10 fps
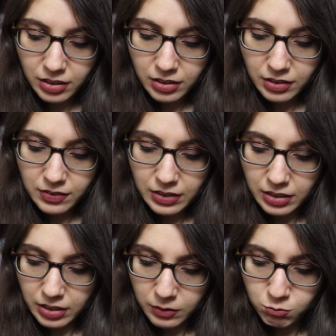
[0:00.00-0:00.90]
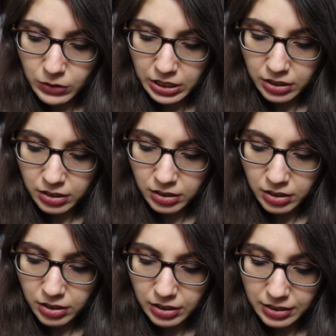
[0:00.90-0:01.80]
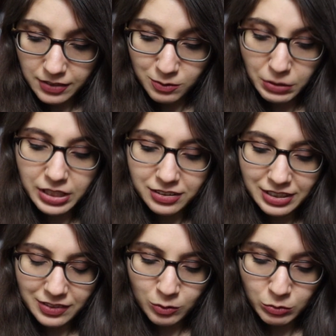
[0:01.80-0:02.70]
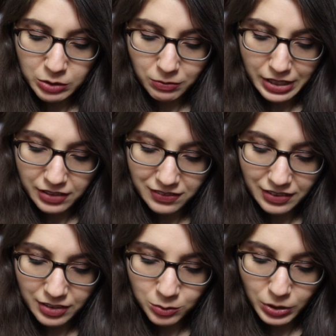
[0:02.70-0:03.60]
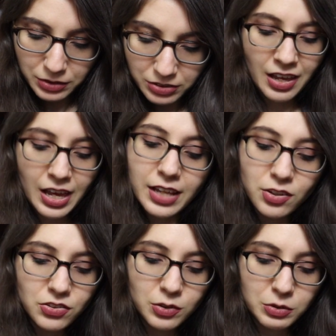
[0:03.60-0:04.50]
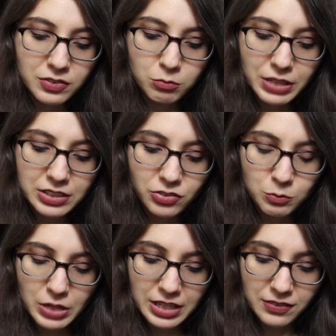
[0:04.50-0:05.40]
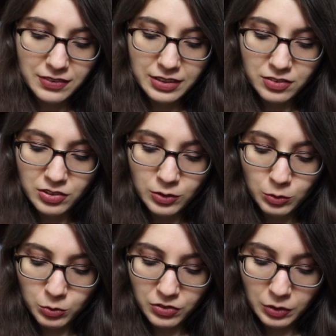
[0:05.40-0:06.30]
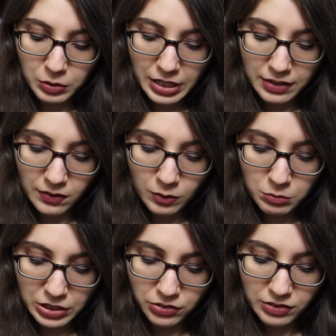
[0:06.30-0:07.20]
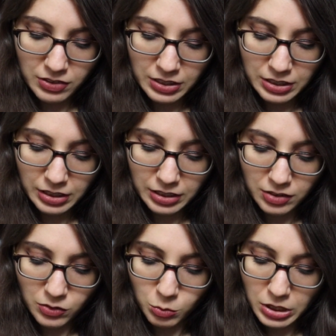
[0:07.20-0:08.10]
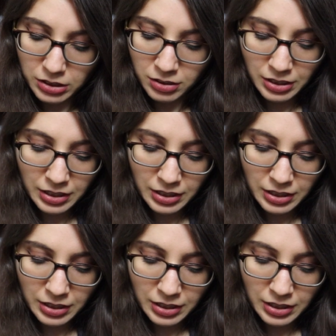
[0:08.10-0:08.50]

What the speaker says: Is it mud? It is mud. Yeah, it's a mud mask. Oh, wow. And also it's a matcha mask too. So it has matcha tea in it as well,